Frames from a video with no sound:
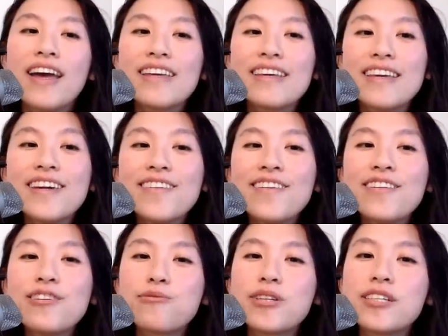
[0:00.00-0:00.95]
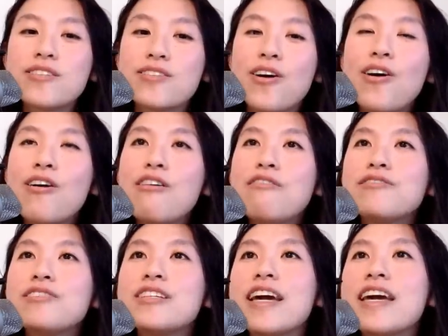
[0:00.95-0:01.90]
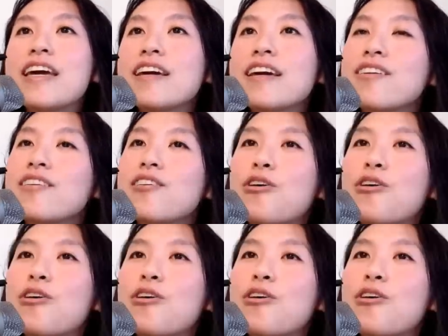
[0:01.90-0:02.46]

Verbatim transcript: heal, resolve, take,